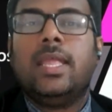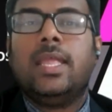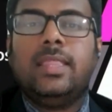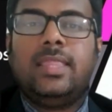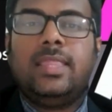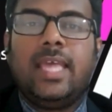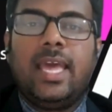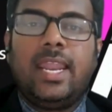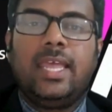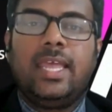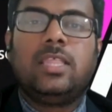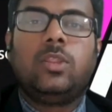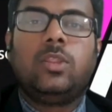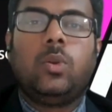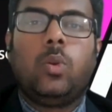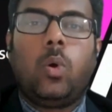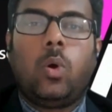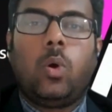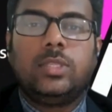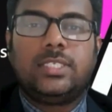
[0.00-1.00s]
There is
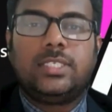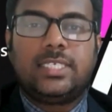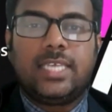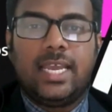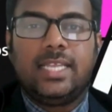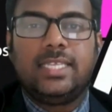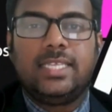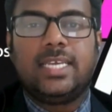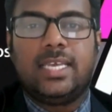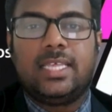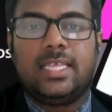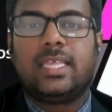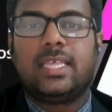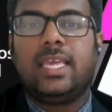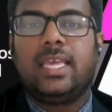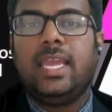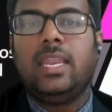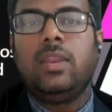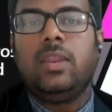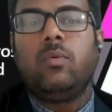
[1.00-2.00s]
no changes
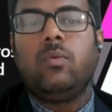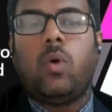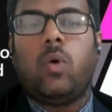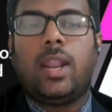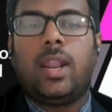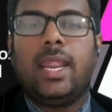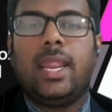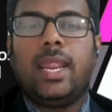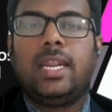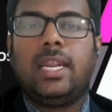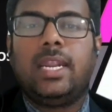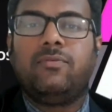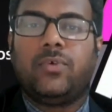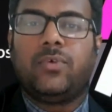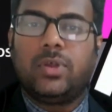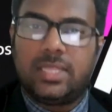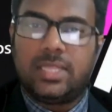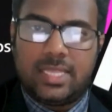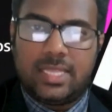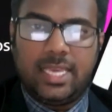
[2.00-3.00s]
in
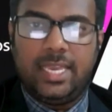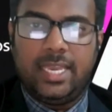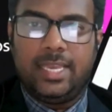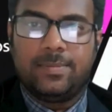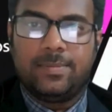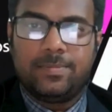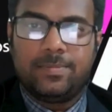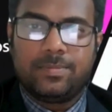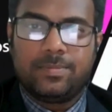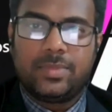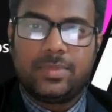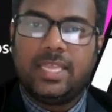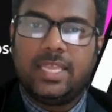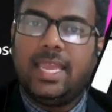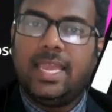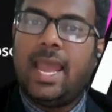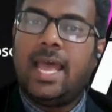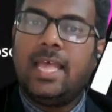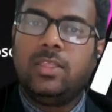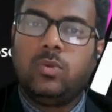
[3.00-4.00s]
194C.
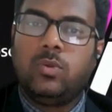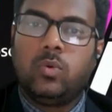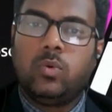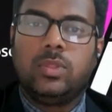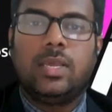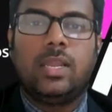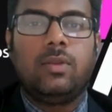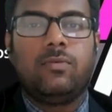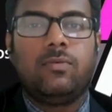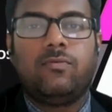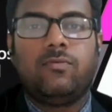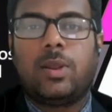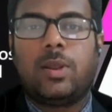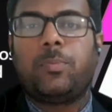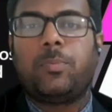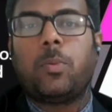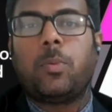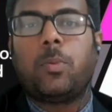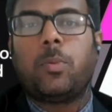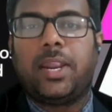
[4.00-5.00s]
As usual, for
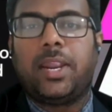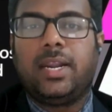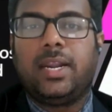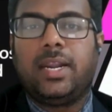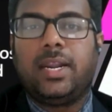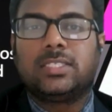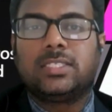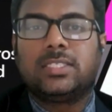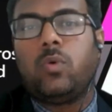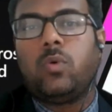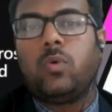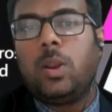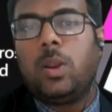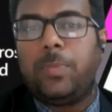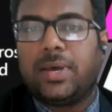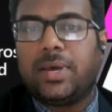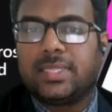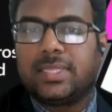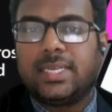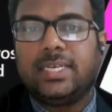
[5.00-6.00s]
proprietors
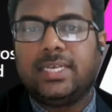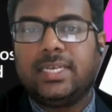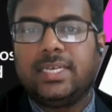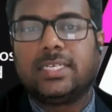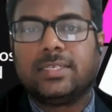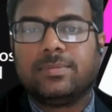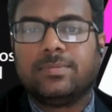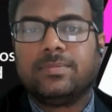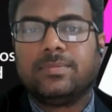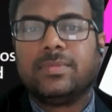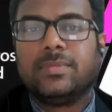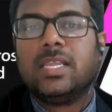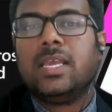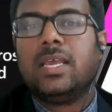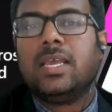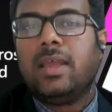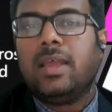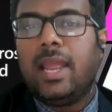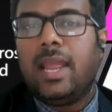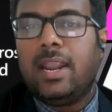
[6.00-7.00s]
1%
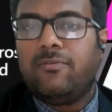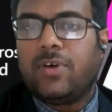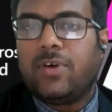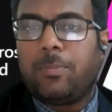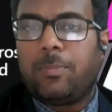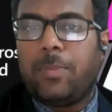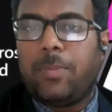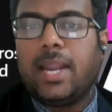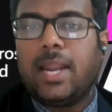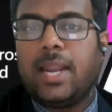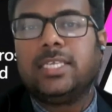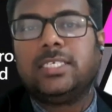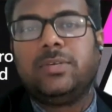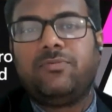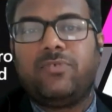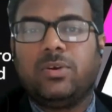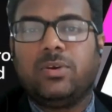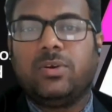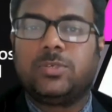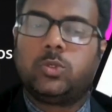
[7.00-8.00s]
and for partnership
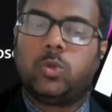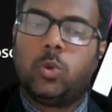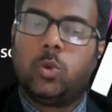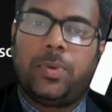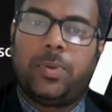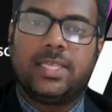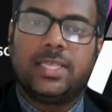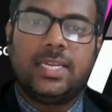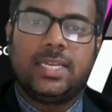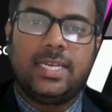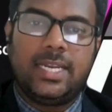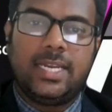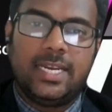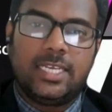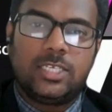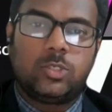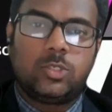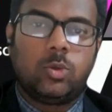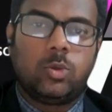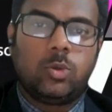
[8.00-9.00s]
firms 2%
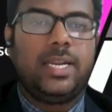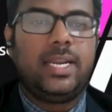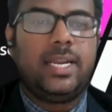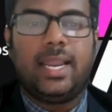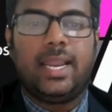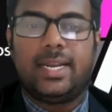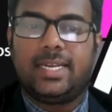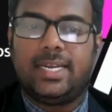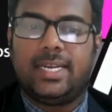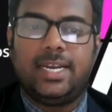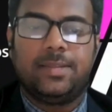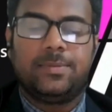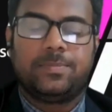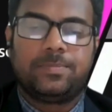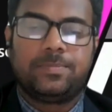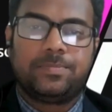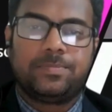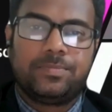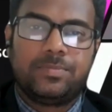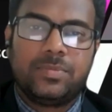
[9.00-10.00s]
TDS to be deducted.
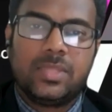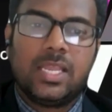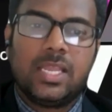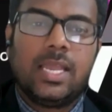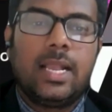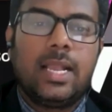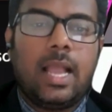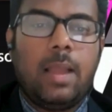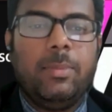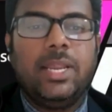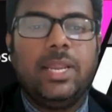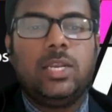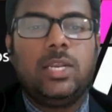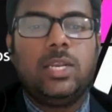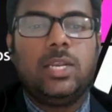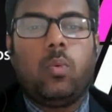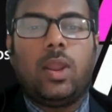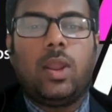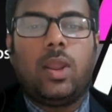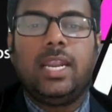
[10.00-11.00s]
Coming to
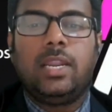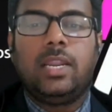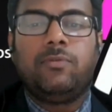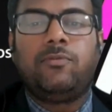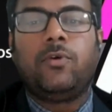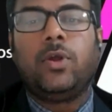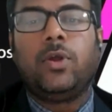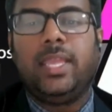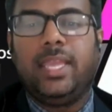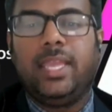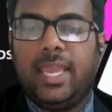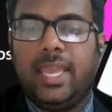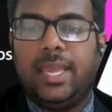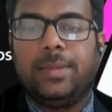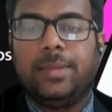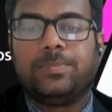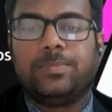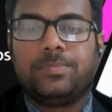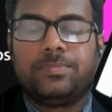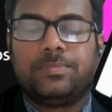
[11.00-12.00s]

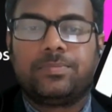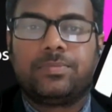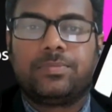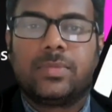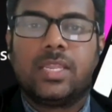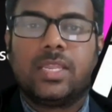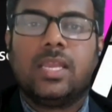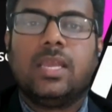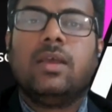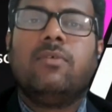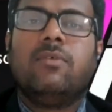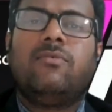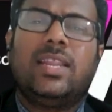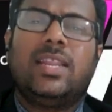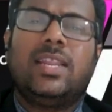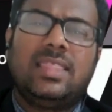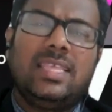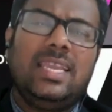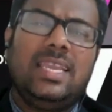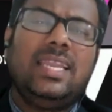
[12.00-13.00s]
194A,
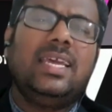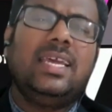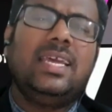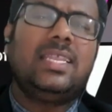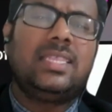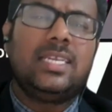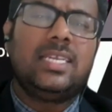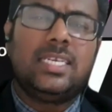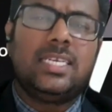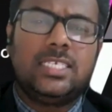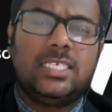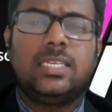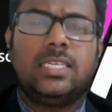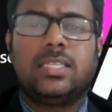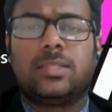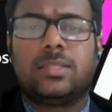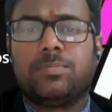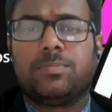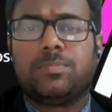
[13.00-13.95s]
for senior citizens,